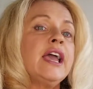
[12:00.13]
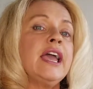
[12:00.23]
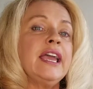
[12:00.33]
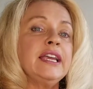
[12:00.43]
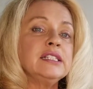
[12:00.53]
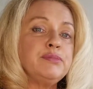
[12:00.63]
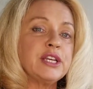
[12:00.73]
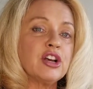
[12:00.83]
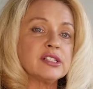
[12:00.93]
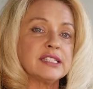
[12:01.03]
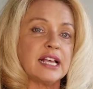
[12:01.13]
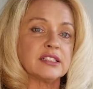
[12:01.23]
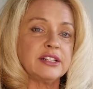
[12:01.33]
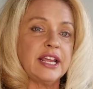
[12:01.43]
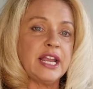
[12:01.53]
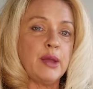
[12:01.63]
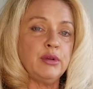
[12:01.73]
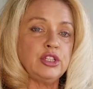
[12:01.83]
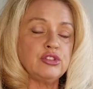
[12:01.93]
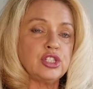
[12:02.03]
is because that's going to enable
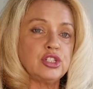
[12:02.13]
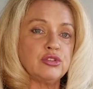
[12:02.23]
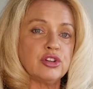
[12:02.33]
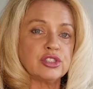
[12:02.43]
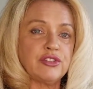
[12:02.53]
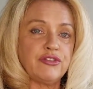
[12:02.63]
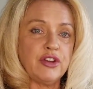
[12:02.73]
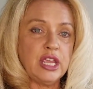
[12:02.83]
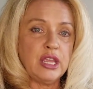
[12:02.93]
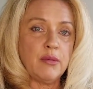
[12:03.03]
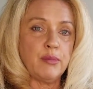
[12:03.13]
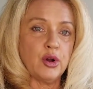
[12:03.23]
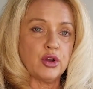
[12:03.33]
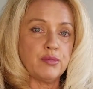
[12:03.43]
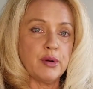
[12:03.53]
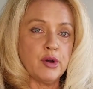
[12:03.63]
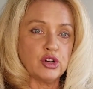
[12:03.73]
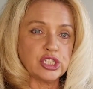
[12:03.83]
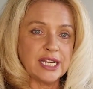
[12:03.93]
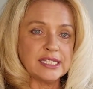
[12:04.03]
you to do those free book
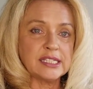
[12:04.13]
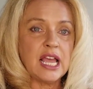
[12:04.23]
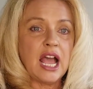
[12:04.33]
promotions,